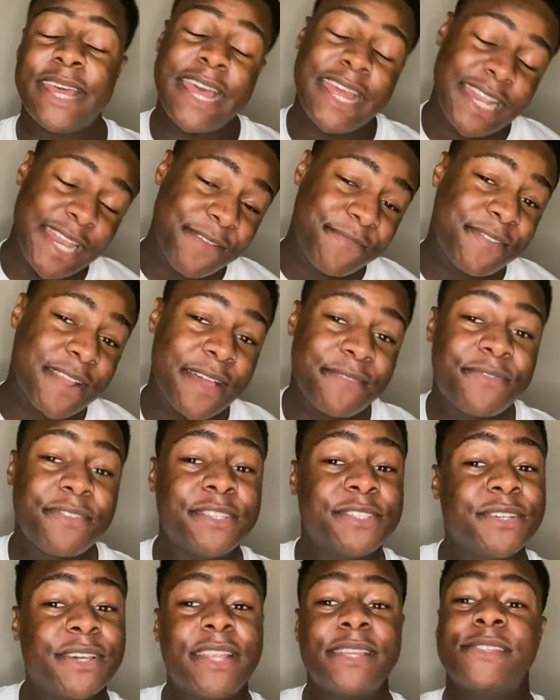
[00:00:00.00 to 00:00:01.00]
Leave a like if you
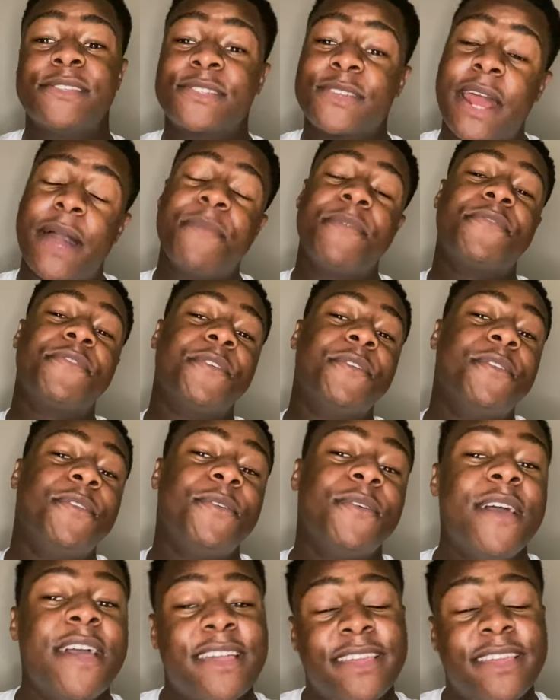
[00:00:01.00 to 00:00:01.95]
enjoyed it. Subscribe if you're new.